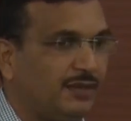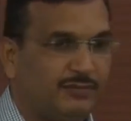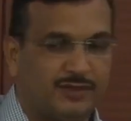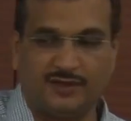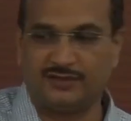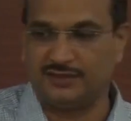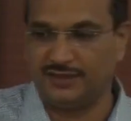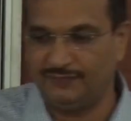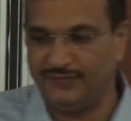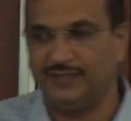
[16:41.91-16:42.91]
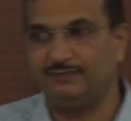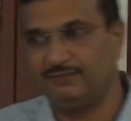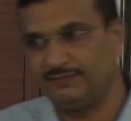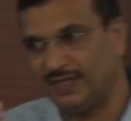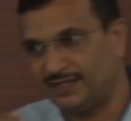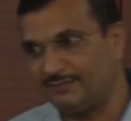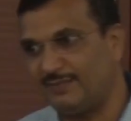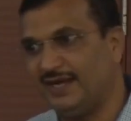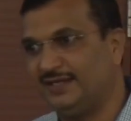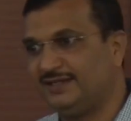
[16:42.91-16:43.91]
Because if he make
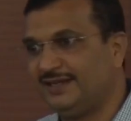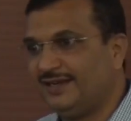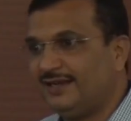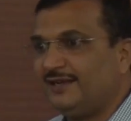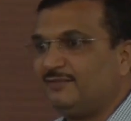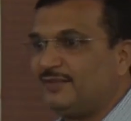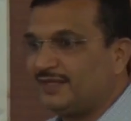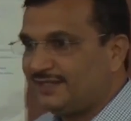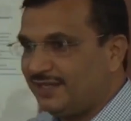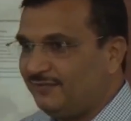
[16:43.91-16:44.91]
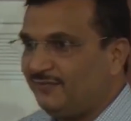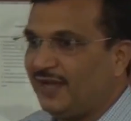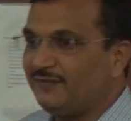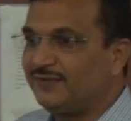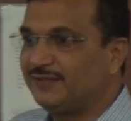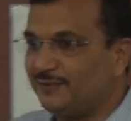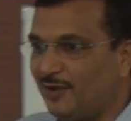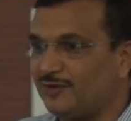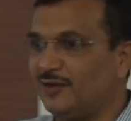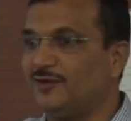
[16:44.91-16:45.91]
mind, but wife is
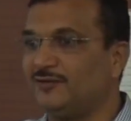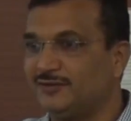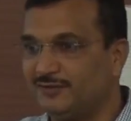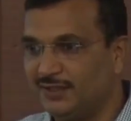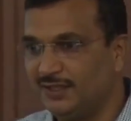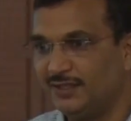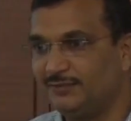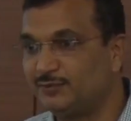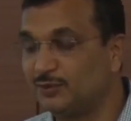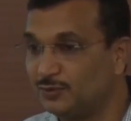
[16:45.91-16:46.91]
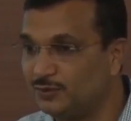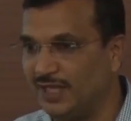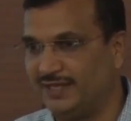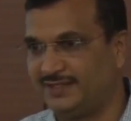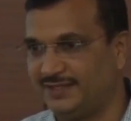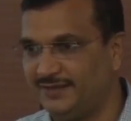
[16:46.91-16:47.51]
not allowing him to do that.